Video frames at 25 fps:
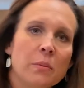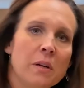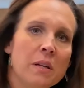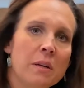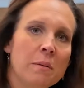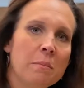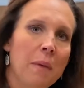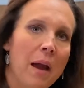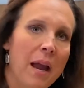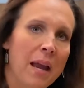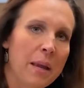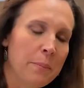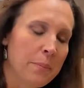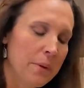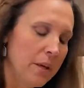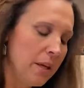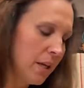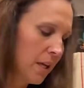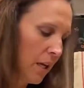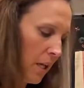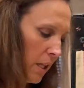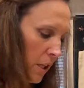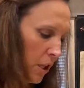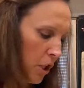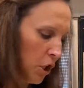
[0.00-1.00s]
one might
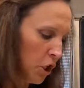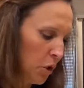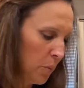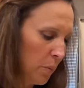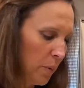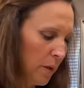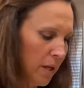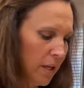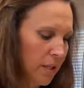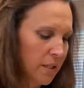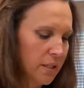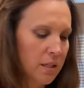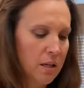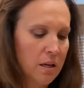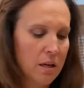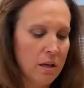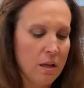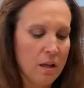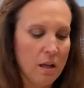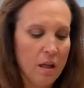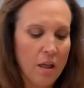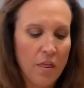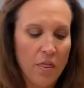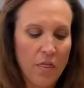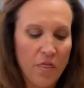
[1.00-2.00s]
be a little bit
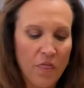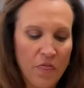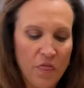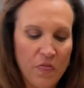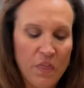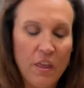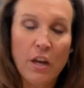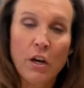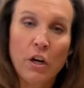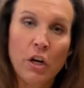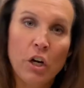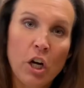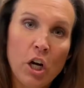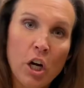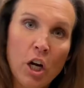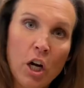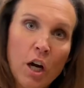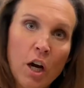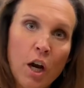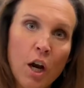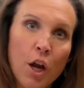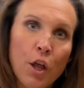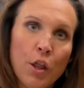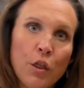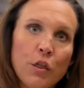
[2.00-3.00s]
thinner
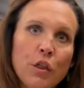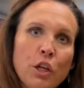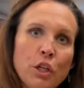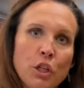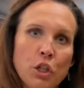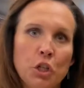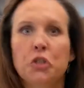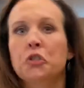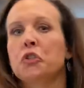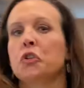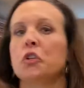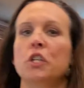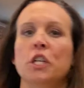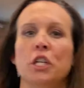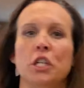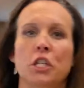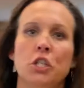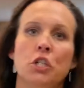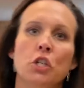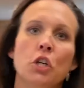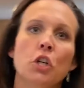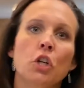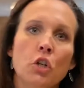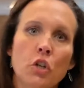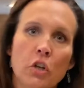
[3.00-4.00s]
than your
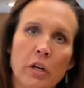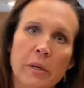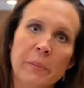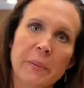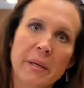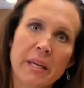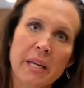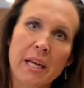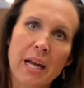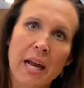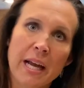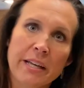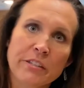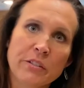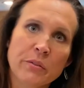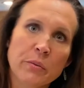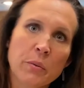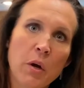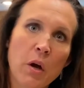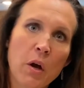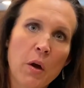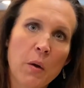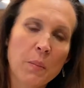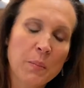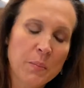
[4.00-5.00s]
traditional green bean
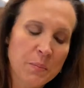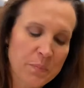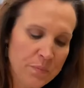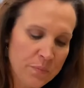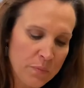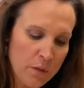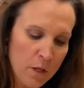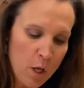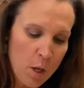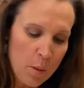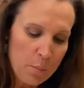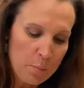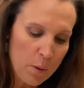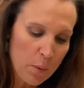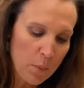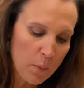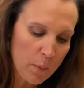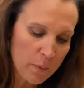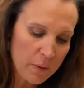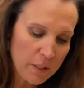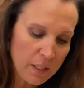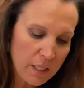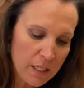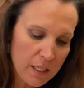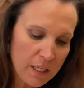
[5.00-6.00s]
casserole, but what
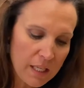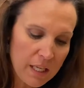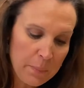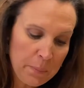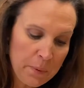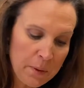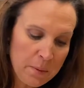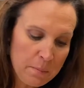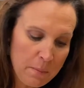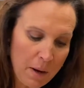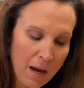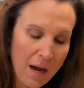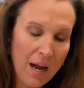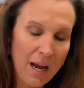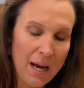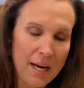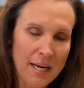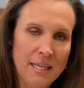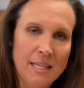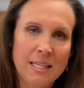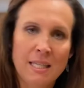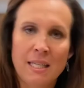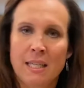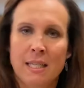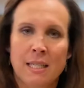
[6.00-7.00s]
we need to keep in
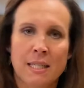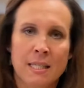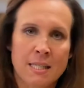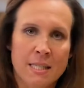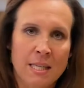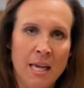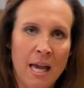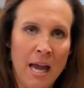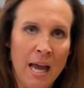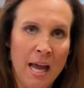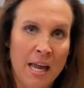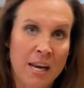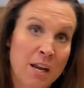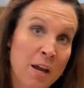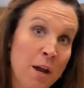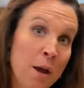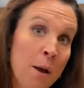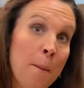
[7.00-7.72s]
mind is that